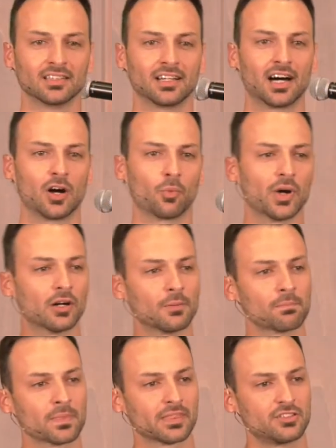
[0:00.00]
Well,
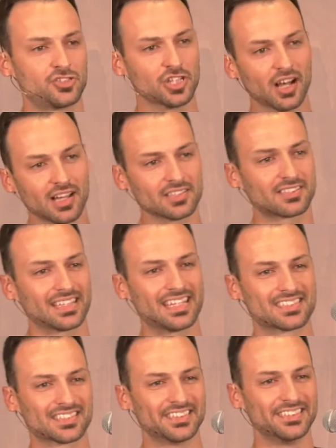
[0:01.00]
just
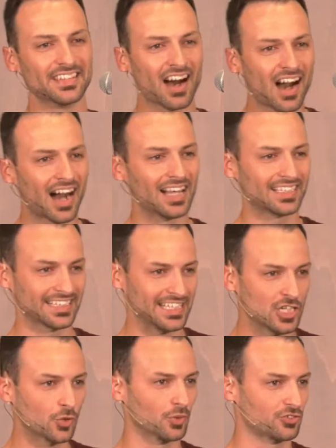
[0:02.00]
is not
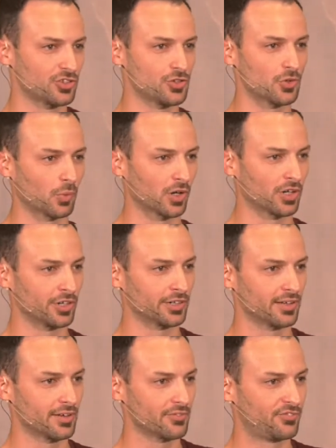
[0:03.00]
equal to the word
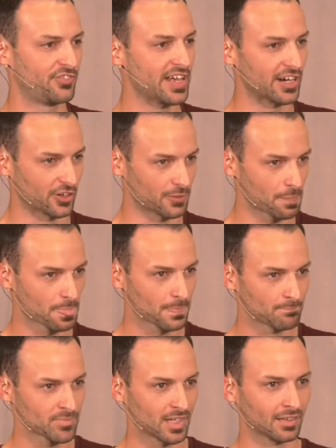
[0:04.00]
fair.
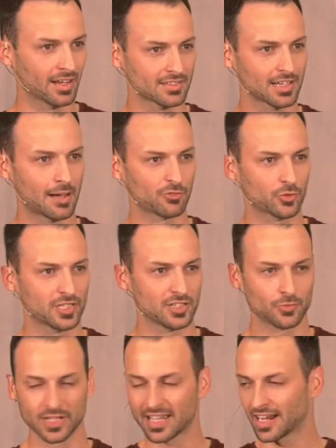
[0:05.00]
A lot of times
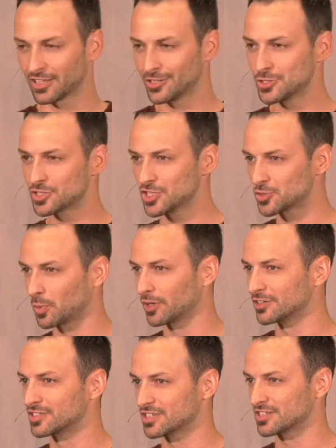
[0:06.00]
we kind of use these
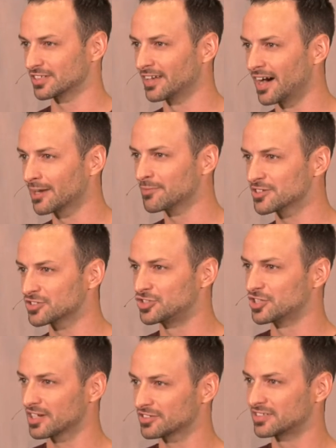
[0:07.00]
words synonymous,
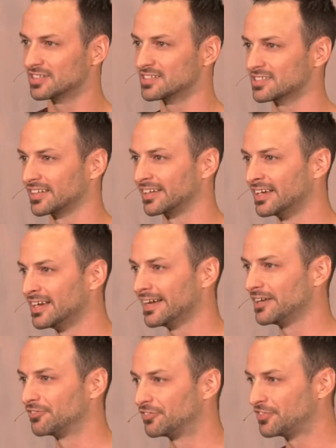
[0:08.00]
justice and
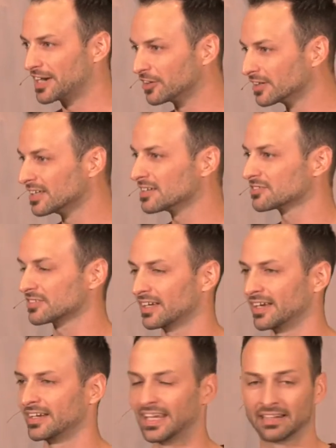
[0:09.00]
fairness,
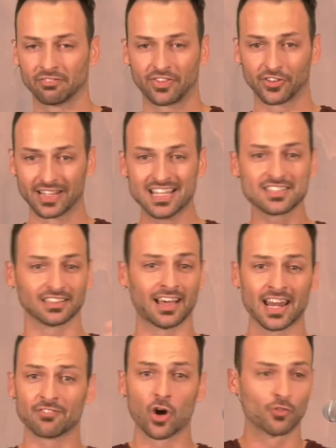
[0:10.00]
and there is a
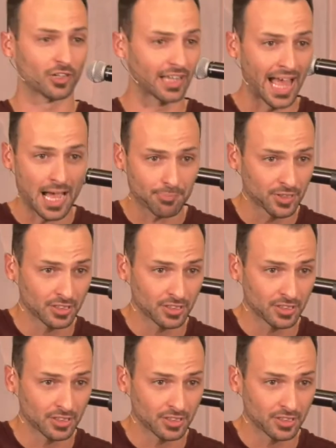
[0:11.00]
lot of overlap.